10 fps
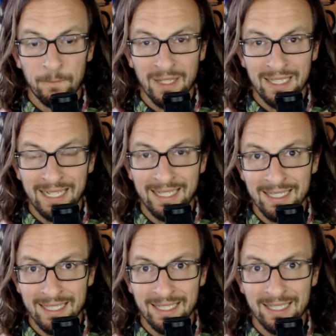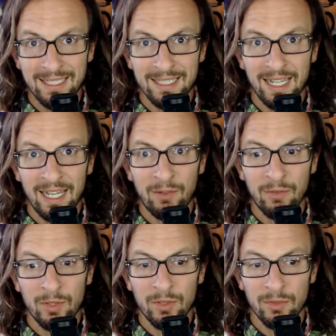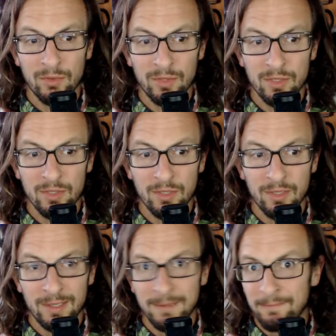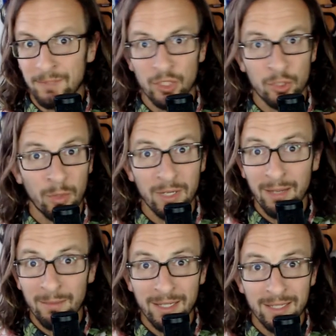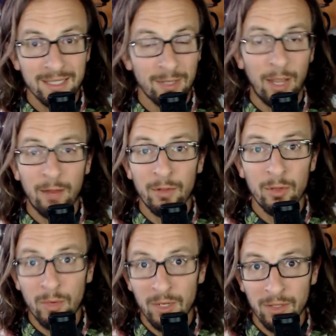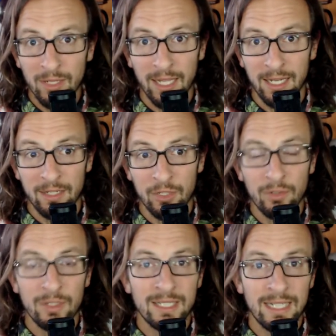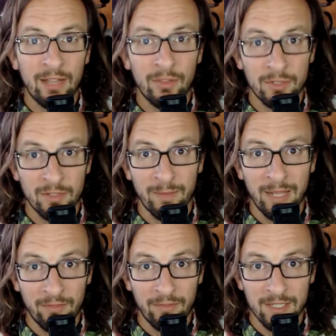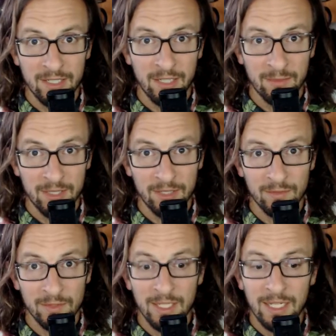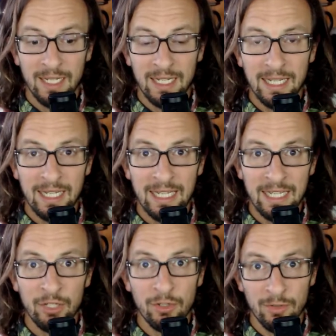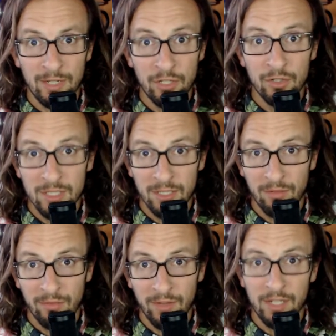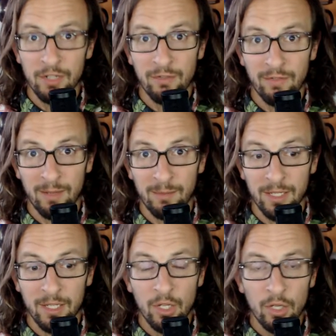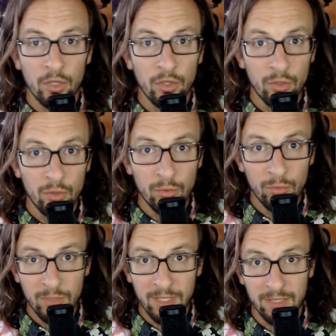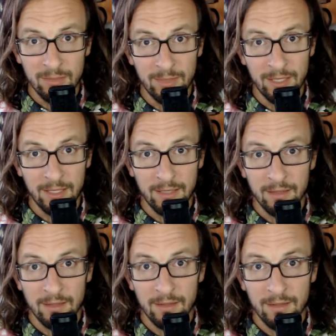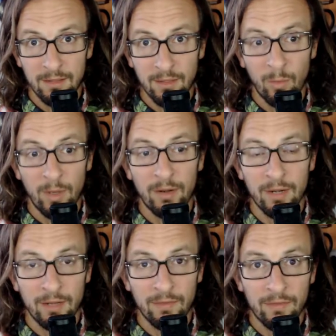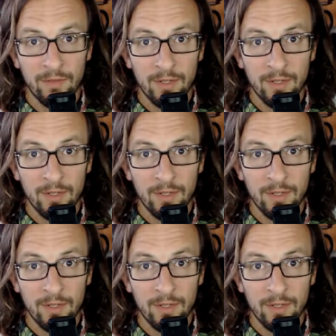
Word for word: tendencies, how those shortcomings, however you want to look at it, you can see how those have manifested themselves in your in yourself and in your family. You need to be aware enough